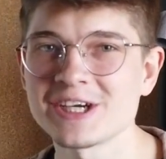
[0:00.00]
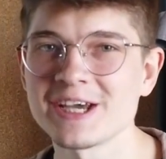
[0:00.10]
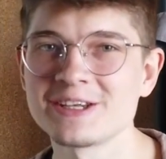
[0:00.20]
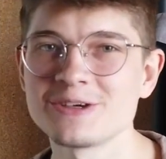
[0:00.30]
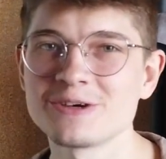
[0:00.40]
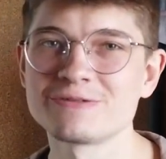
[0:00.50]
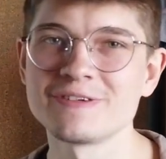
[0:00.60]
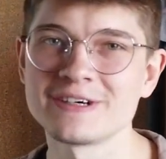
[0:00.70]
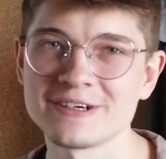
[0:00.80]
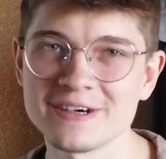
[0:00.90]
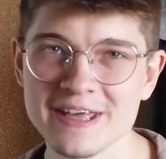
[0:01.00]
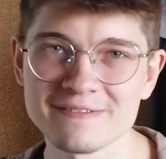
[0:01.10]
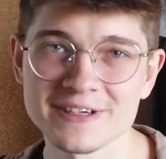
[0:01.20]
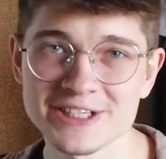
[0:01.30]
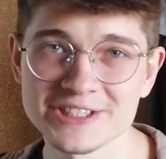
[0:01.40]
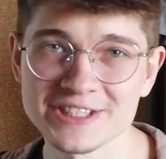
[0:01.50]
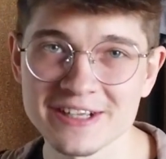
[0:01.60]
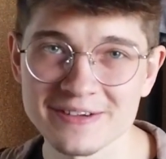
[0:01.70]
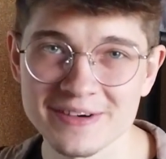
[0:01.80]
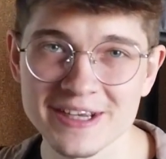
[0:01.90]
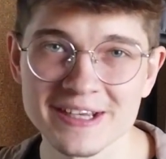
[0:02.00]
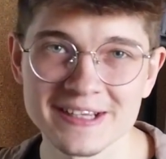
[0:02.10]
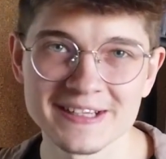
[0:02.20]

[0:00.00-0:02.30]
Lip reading: kind of average salary,